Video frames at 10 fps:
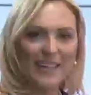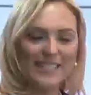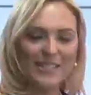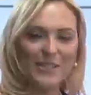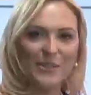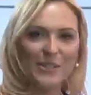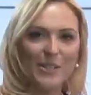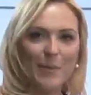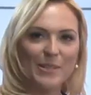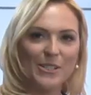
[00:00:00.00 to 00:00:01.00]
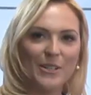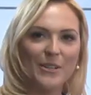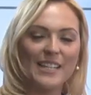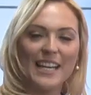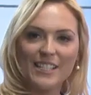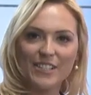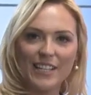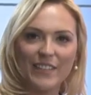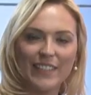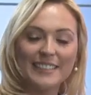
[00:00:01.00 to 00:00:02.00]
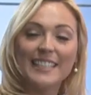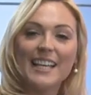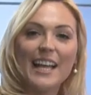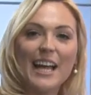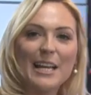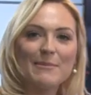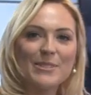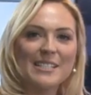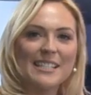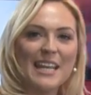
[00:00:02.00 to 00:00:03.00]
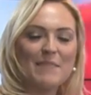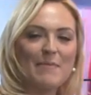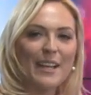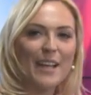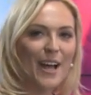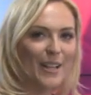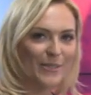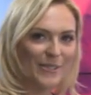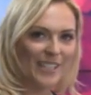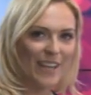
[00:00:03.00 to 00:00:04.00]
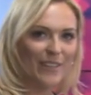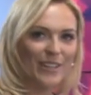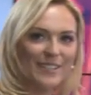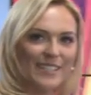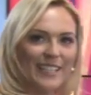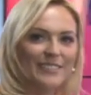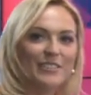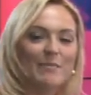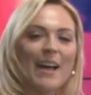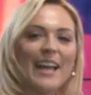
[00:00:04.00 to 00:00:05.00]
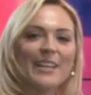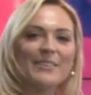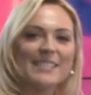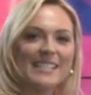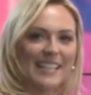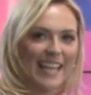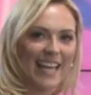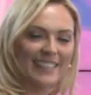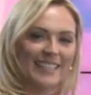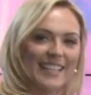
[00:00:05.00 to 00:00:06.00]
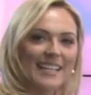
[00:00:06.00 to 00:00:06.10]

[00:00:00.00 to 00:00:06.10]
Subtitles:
back to the Duke of Scopy Studios in Geneva. I'm joined today by Carl Gustaf Lundin from IUCN